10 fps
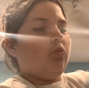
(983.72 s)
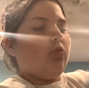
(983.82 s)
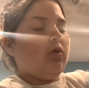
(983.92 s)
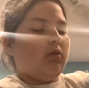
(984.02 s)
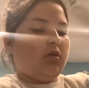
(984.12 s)

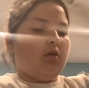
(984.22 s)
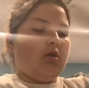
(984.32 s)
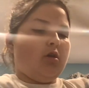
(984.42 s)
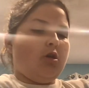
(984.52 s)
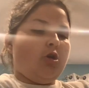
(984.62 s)
Well,
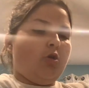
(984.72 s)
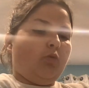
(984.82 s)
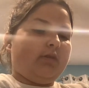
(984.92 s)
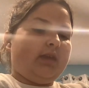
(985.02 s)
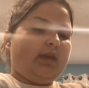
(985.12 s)

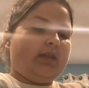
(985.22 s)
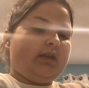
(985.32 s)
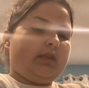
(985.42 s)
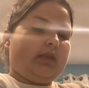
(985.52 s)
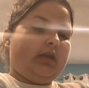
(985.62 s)
let's say that
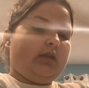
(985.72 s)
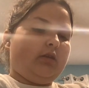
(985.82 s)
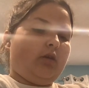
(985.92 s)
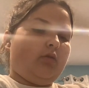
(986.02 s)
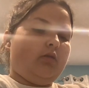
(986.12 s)
it's
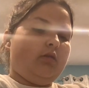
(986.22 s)
indigo.